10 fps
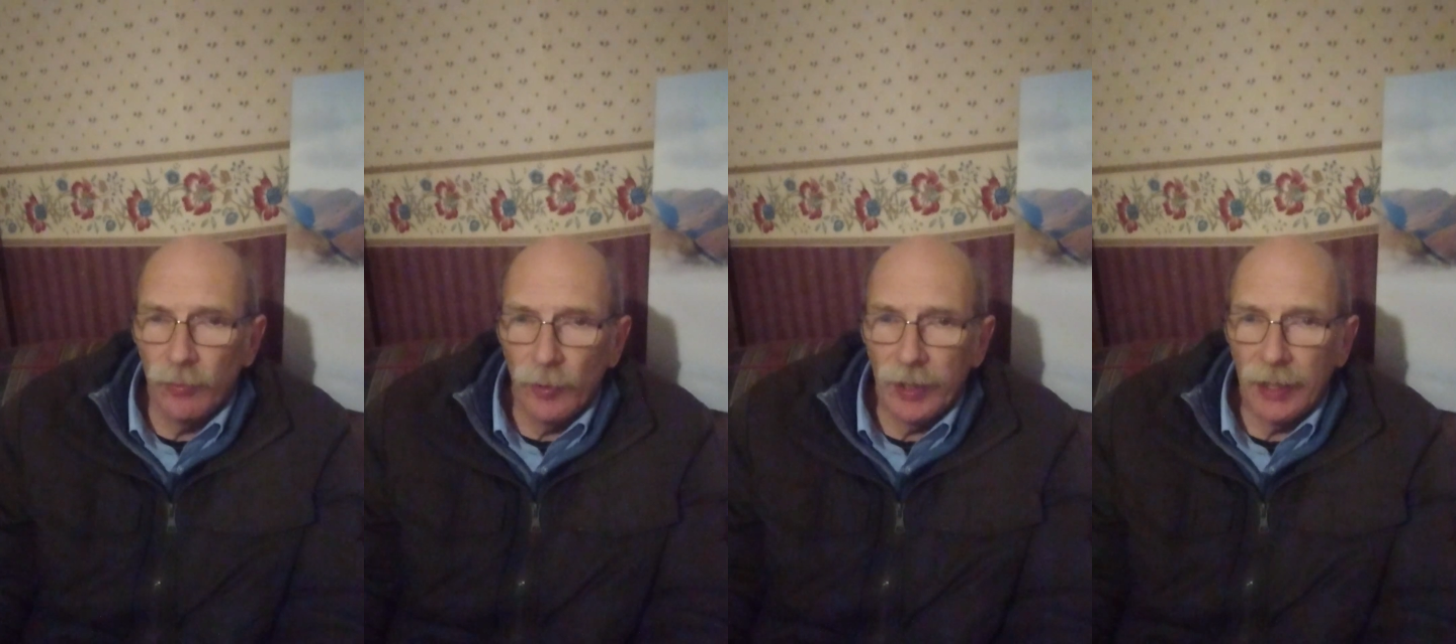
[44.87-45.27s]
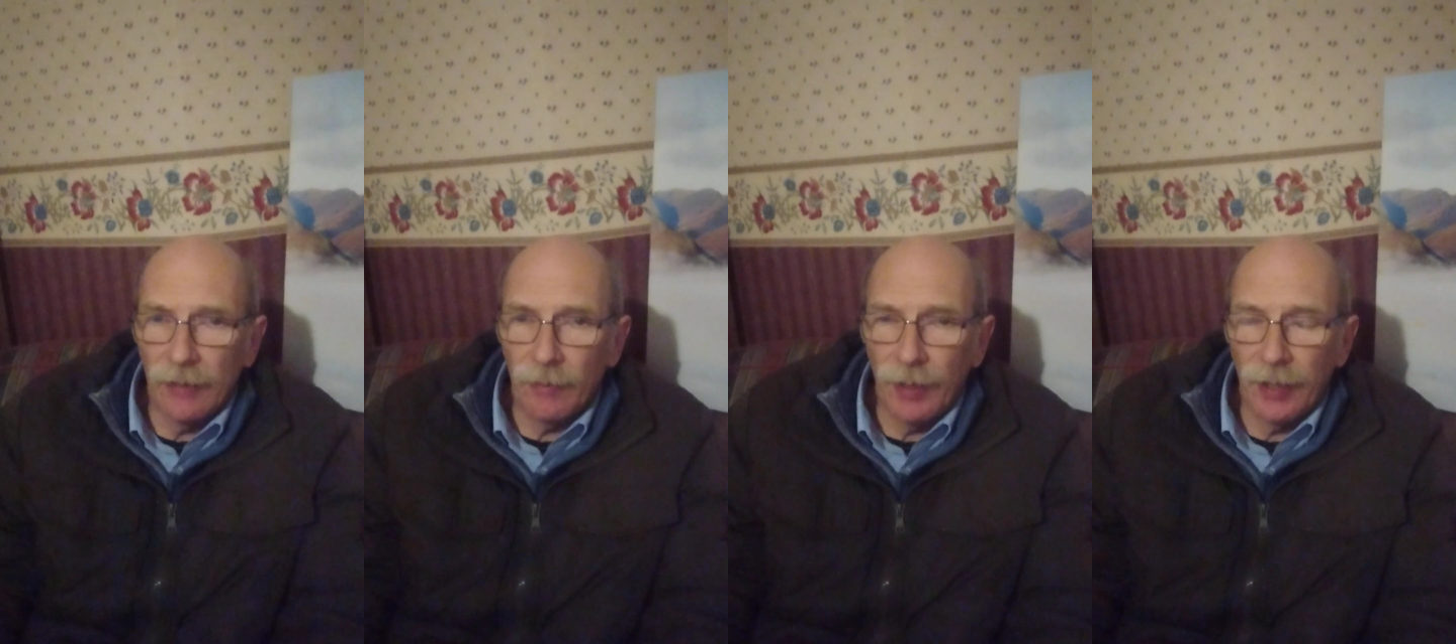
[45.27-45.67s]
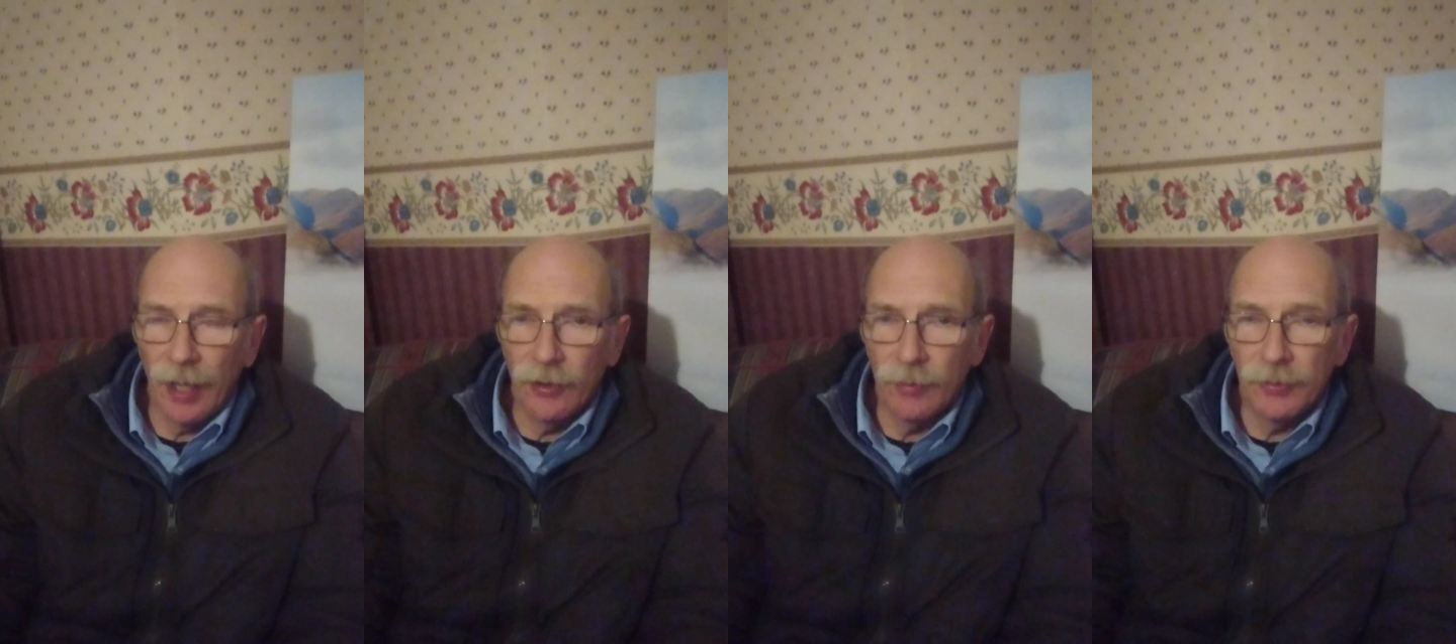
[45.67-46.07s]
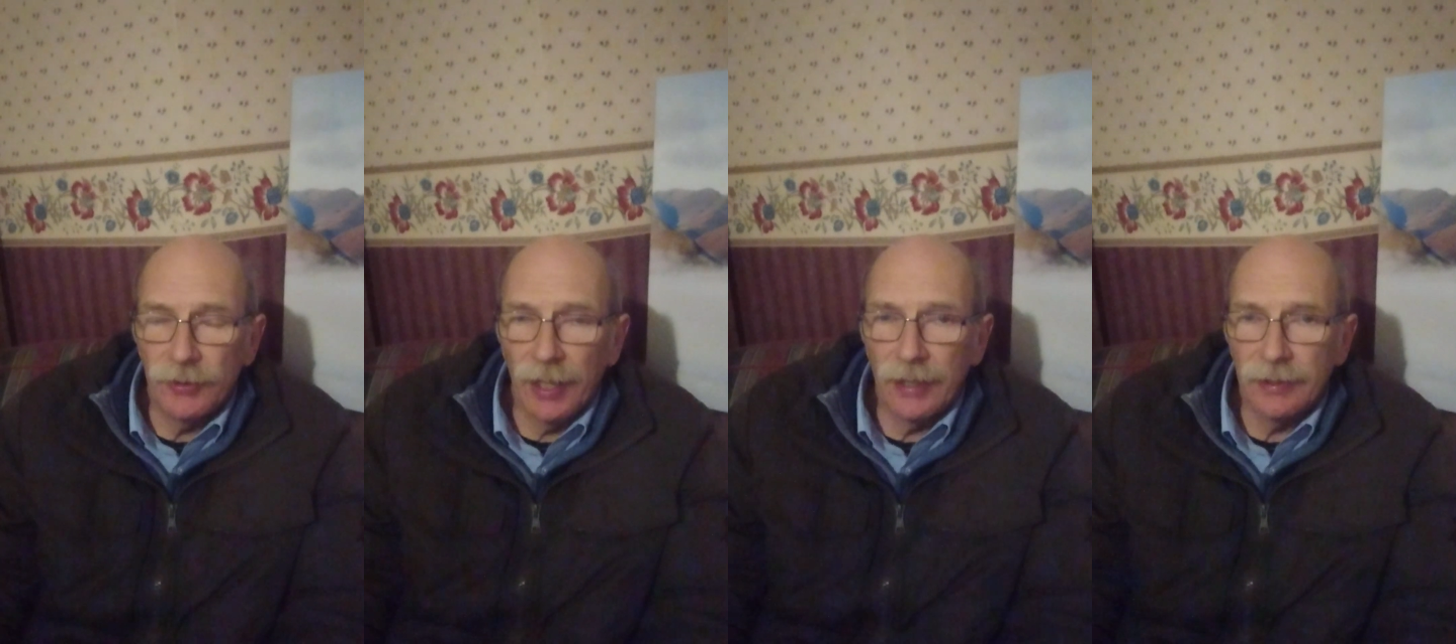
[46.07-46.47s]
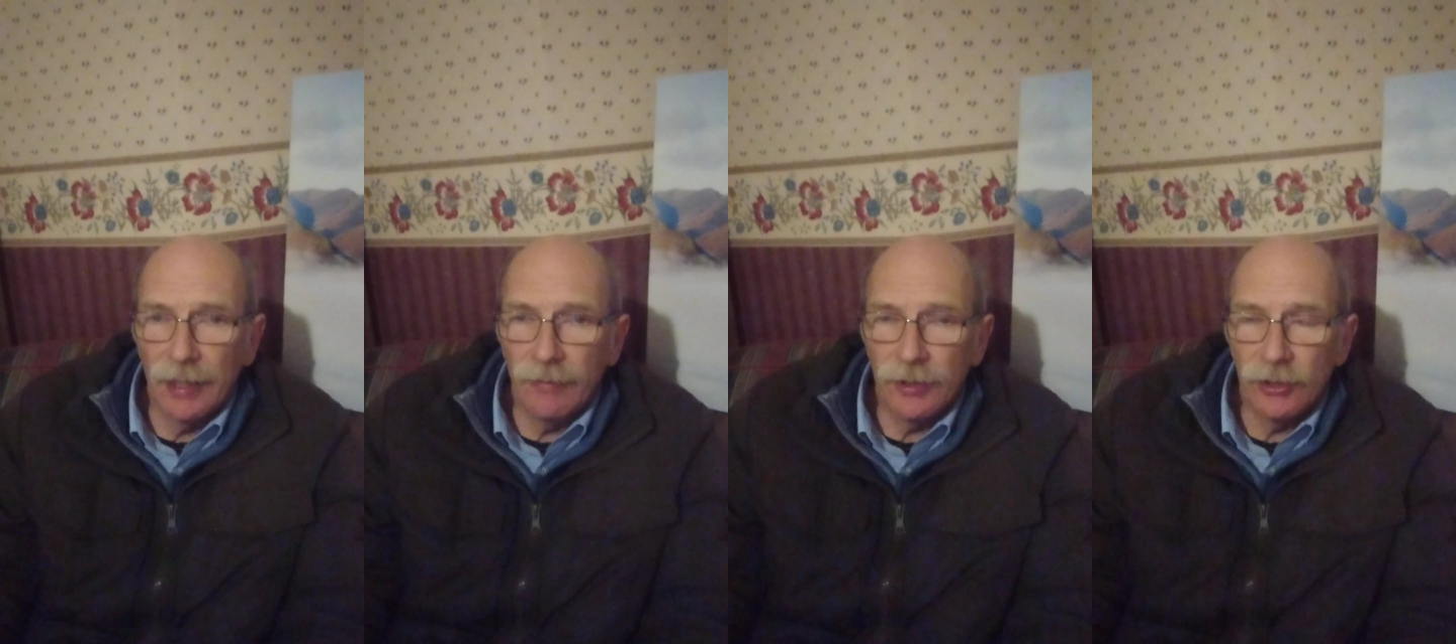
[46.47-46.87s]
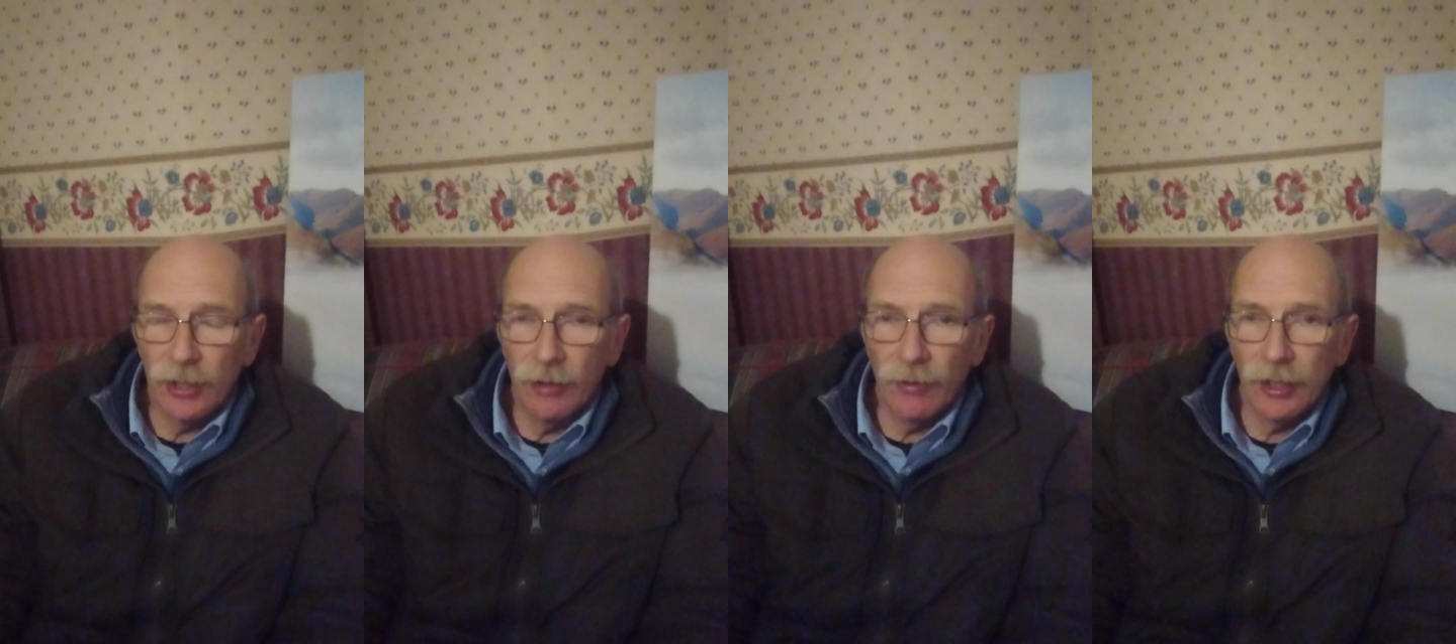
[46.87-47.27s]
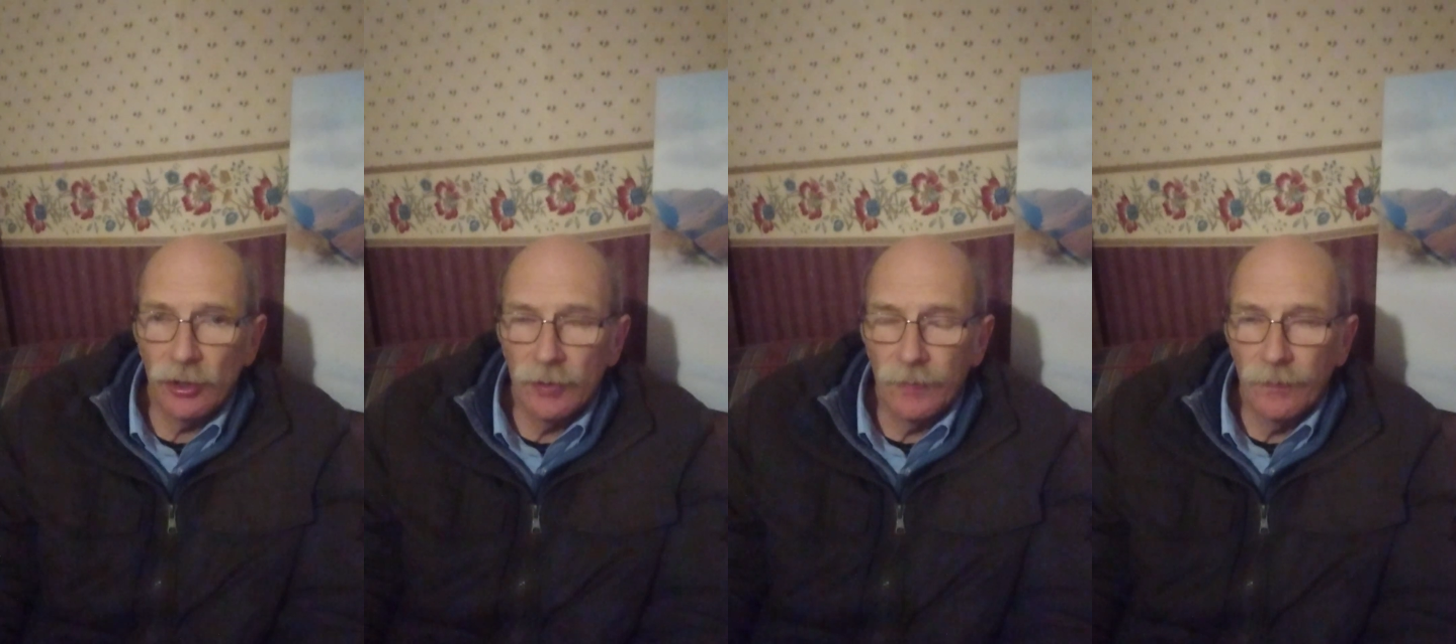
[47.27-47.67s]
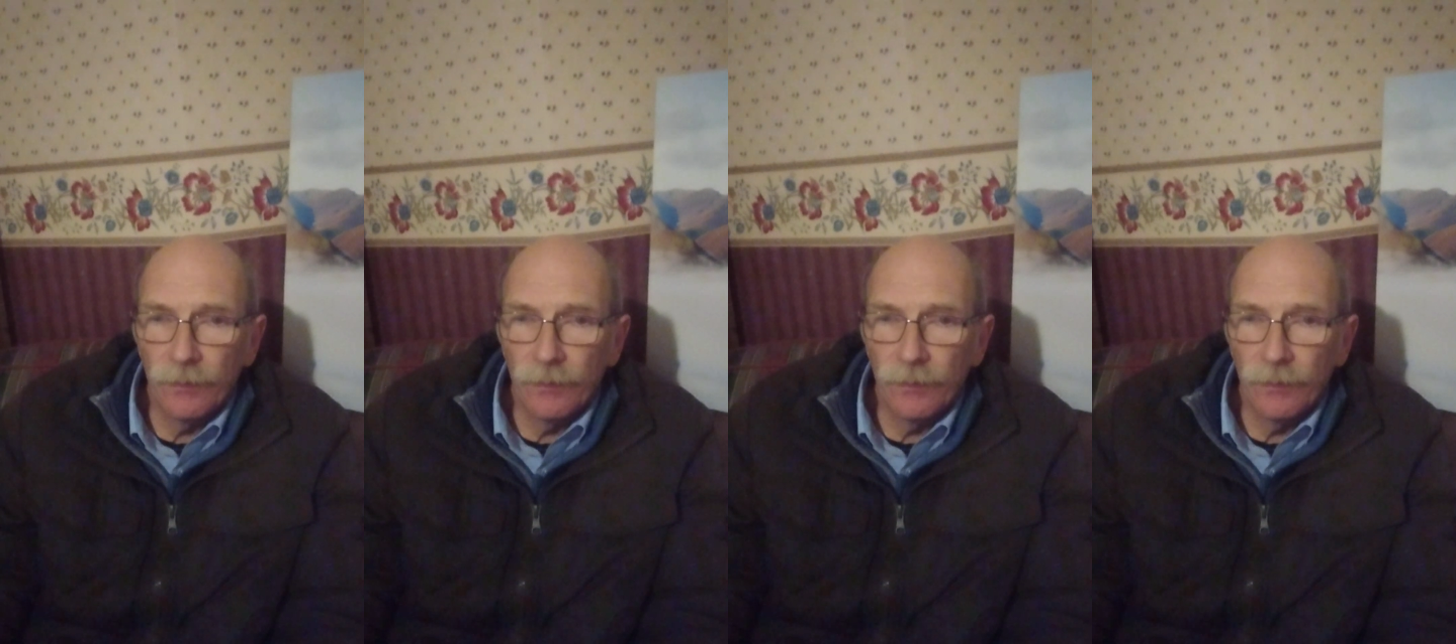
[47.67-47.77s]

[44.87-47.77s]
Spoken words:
we have about 100 mistakes every generation.